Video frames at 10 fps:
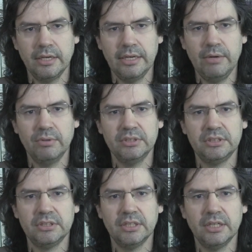He
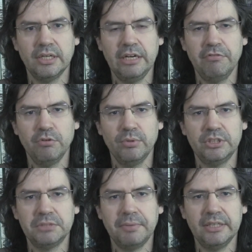was
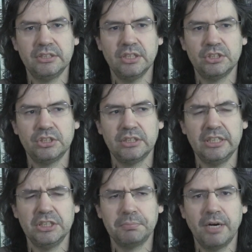influenced by such and
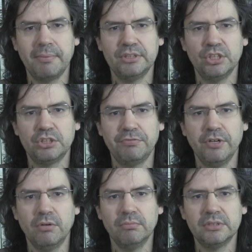inspired by such
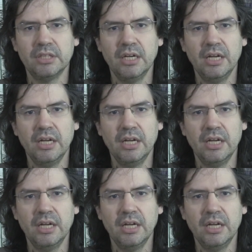films